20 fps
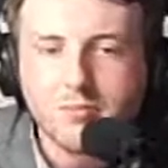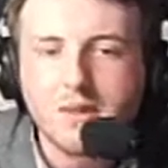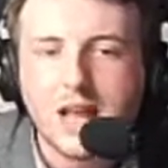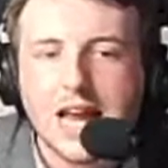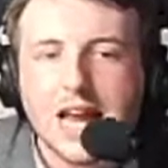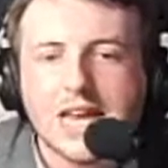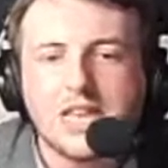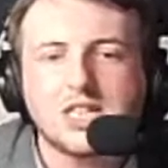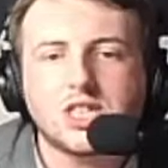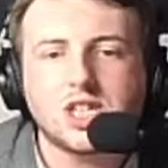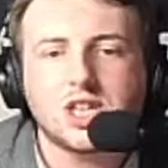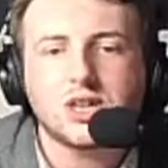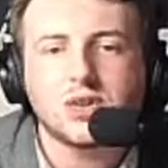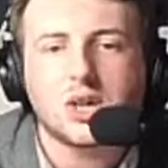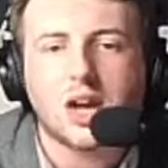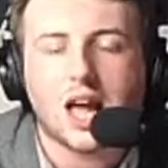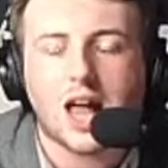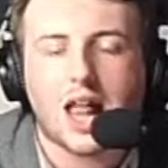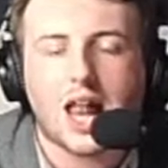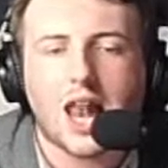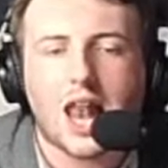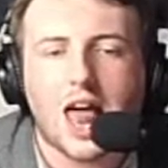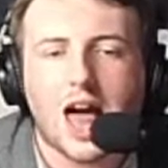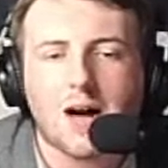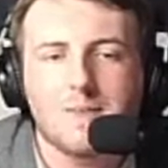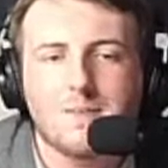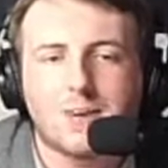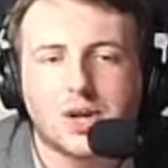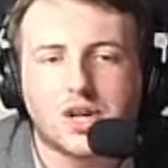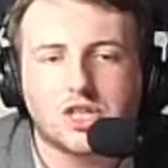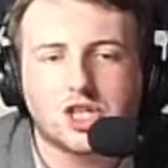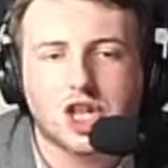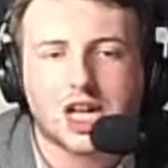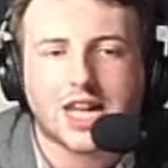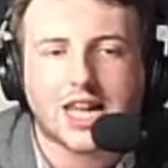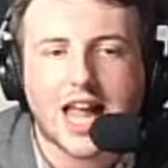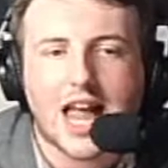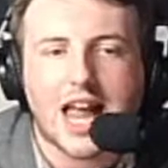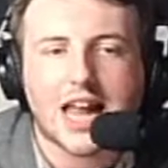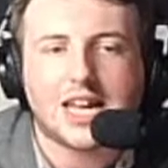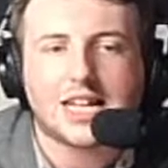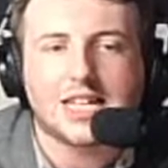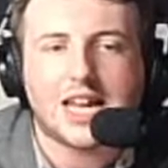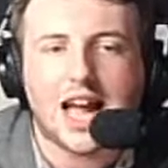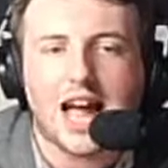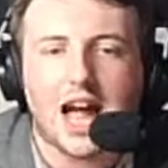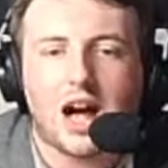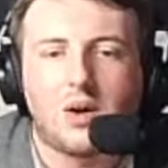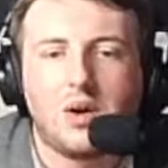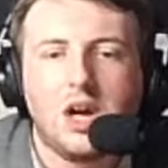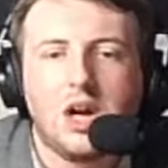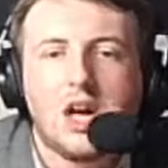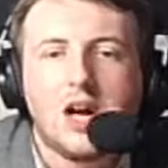Into Club Chicane now.